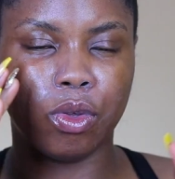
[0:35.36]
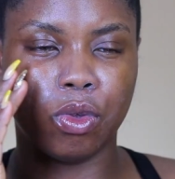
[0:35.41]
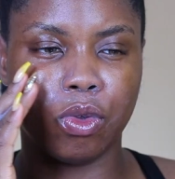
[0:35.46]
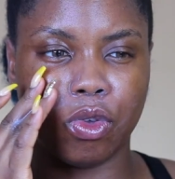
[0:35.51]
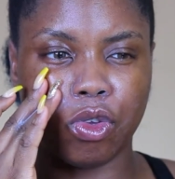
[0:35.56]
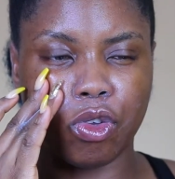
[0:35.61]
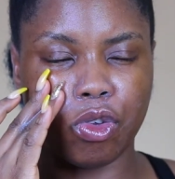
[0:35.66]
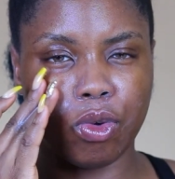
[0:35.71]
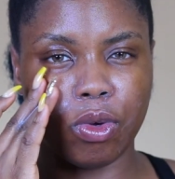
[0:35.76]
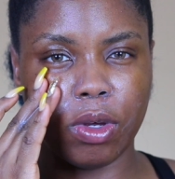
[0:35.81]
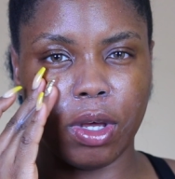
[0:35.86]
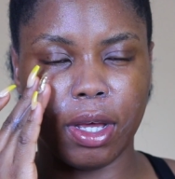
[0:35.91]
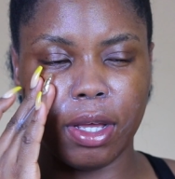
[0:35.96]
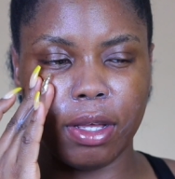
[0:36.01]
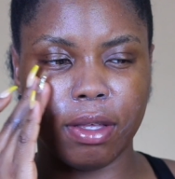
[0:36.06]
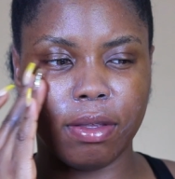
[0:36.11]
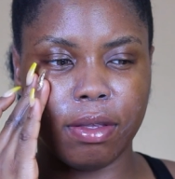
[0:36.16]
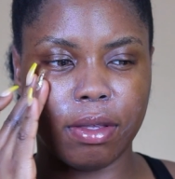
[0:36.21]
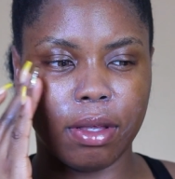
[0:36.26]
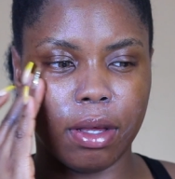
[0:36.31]
So
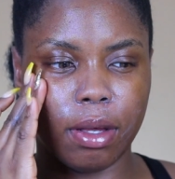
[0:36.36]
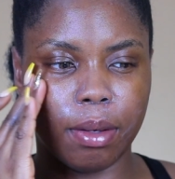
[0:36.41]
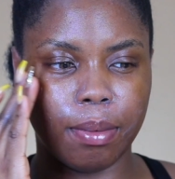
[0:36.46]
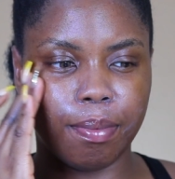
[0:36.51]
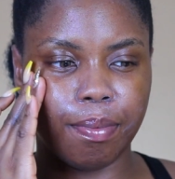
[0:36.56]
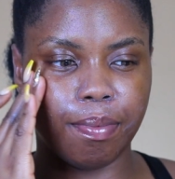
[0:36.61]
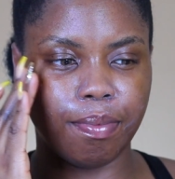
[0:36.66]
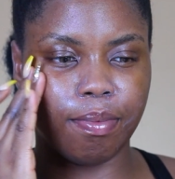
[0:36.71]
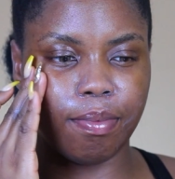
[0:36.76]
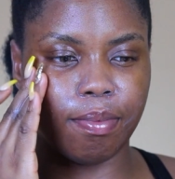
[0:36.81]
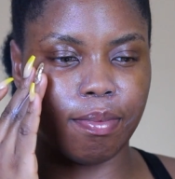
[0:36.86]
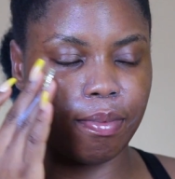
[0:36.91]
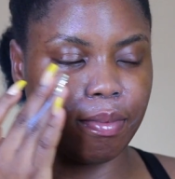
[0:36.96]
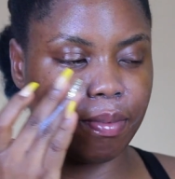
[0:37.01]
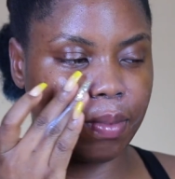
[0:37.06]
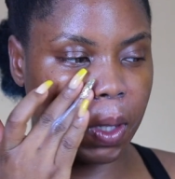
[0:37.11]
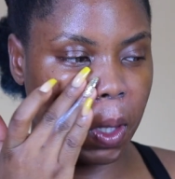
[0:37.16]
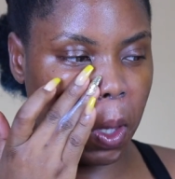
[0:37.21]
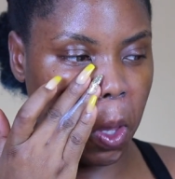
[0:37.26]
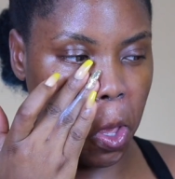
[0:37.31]
guys, I'm
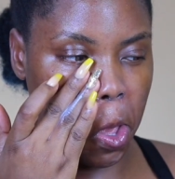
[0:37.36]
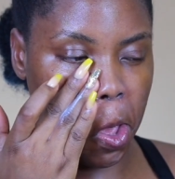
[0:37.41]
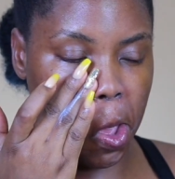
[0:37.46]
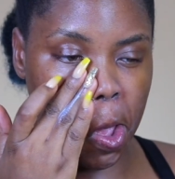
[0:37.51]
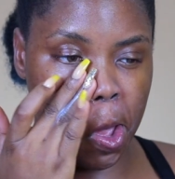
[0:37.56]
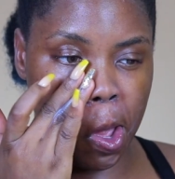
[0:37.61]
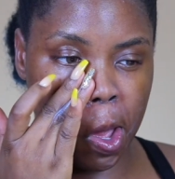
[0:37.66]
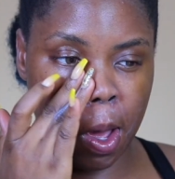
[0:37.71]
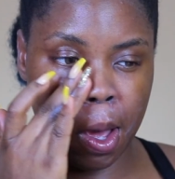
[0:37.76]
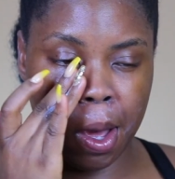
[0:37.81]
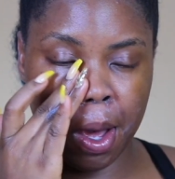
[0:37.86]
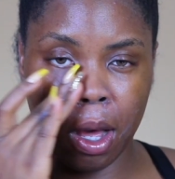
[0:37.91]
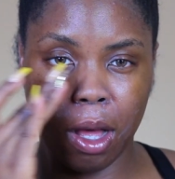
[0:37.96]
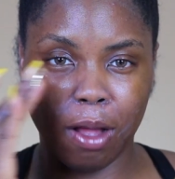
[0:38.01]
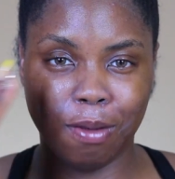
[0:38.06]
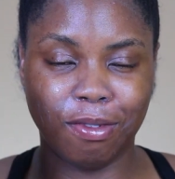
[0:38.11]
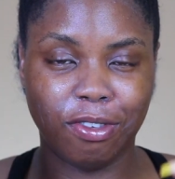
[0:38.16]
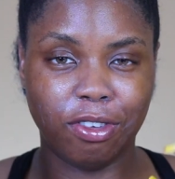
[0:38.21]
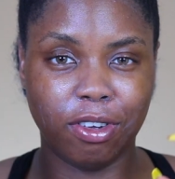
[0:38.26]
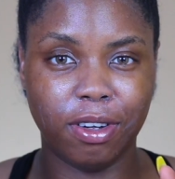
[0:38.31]

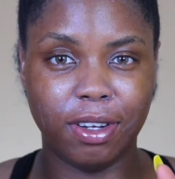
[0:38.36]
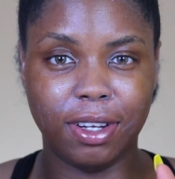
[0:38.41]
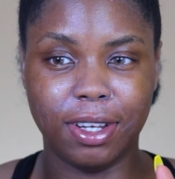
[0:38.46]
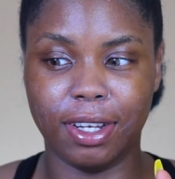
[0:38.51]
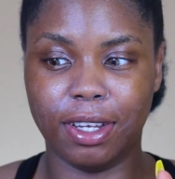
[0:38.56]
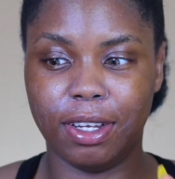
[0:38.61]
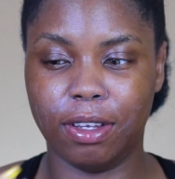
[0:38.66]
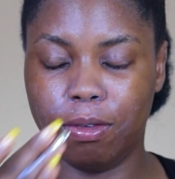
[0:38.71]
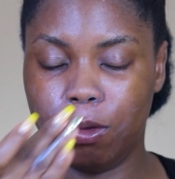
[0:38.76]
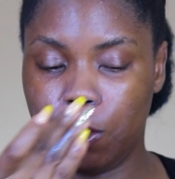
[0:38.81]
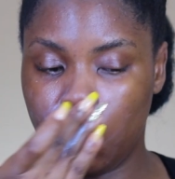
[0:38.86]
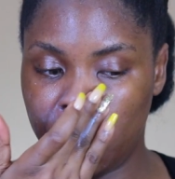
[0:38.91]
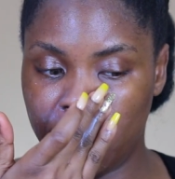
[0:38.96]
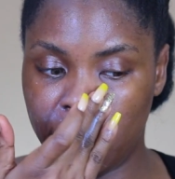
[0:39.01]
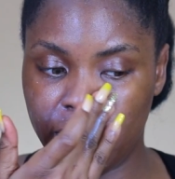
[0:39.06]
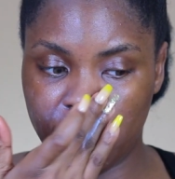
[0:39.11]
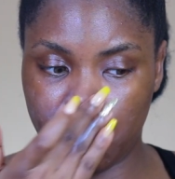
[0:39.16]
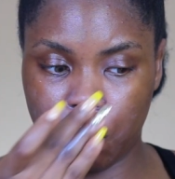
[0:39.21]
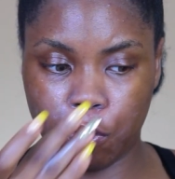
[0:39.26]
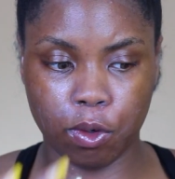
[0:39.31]
sorry that there's no
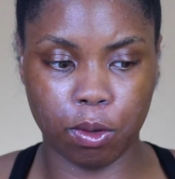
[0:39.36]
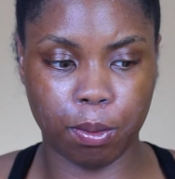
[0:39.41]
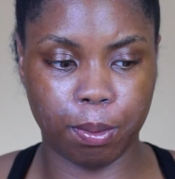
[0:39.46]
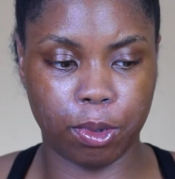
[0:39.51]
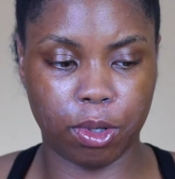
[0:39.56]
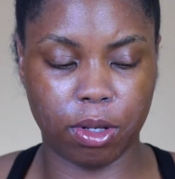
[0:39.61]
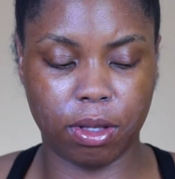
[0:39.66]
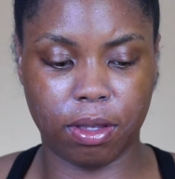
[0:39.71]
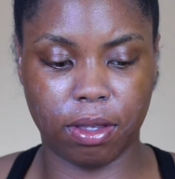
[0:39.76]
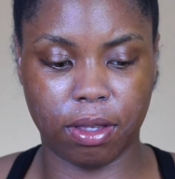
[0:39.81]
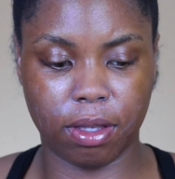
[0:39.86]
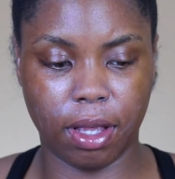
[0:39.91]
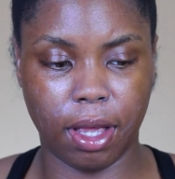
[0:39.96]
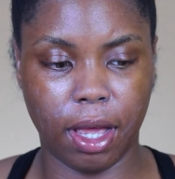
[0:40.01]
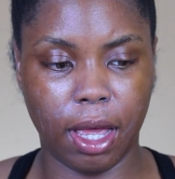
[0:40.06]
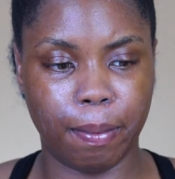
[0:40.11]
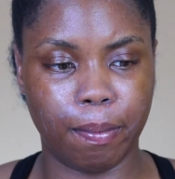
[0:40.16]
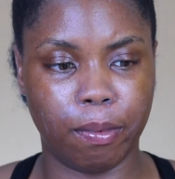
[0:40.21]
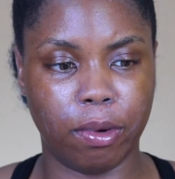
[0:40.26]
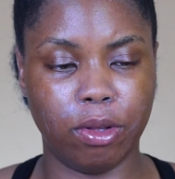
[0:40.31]
intro, but
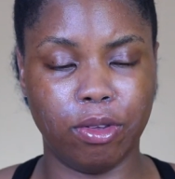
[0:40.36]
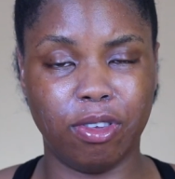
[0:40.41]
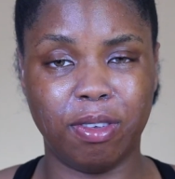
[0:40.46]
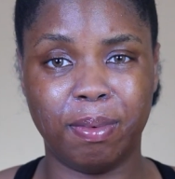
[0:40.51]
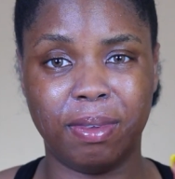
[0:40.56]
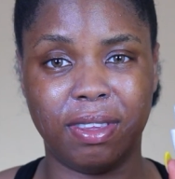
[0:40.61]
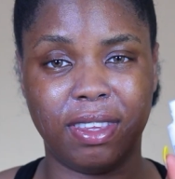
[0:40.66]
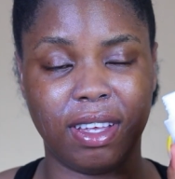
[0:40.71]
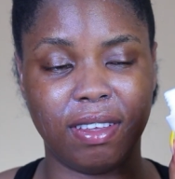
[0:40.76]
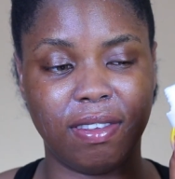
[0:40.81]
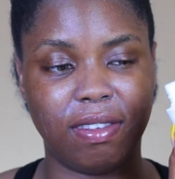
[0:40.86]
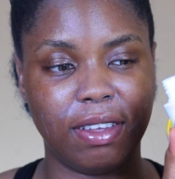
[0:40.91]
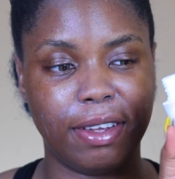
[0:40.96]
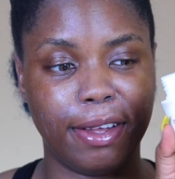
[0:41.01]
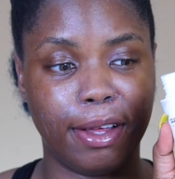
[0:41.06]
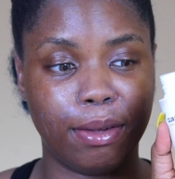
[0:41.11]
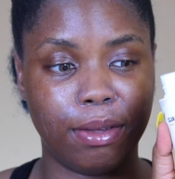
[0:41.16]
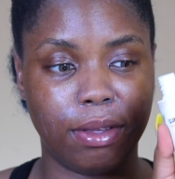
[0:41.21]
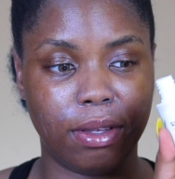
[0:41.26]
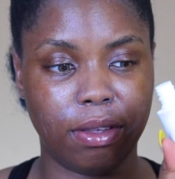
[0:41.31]
I'm going to be testing
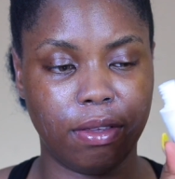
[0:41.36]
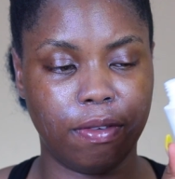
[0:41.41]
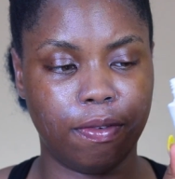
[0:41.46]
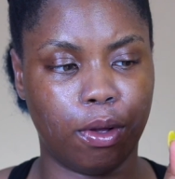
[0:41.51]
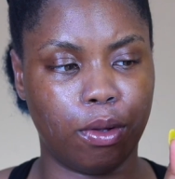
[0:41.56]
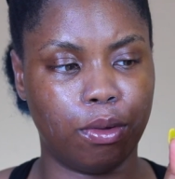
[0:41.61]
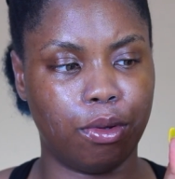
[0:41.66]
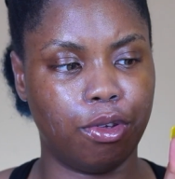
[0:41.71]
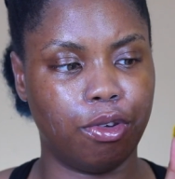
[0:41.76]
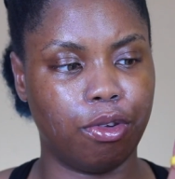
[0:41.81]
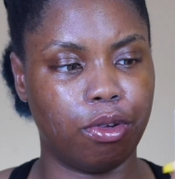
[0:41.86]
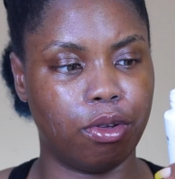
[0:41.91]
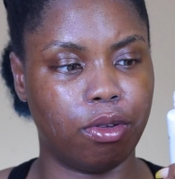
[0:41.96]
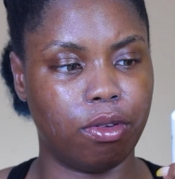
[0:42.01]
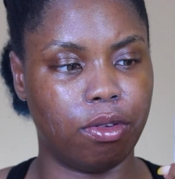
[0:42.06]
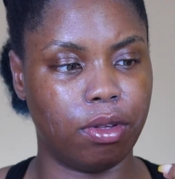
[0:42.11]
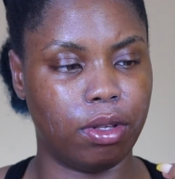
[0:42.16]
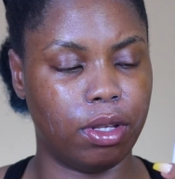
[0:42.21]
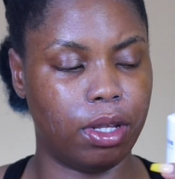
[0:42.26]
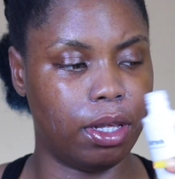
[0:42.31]
out this foundation
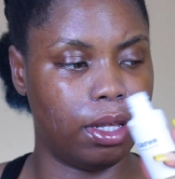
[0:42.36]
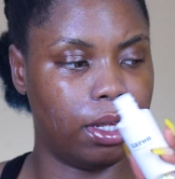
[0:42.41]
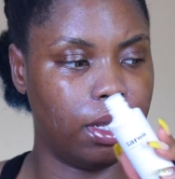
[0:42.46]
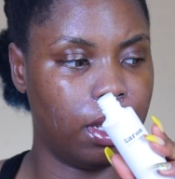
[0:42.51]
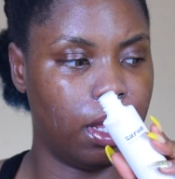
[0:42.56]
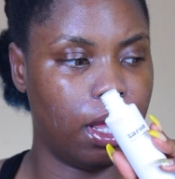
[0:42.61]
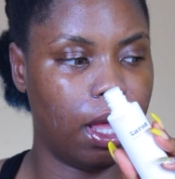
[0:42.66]
today.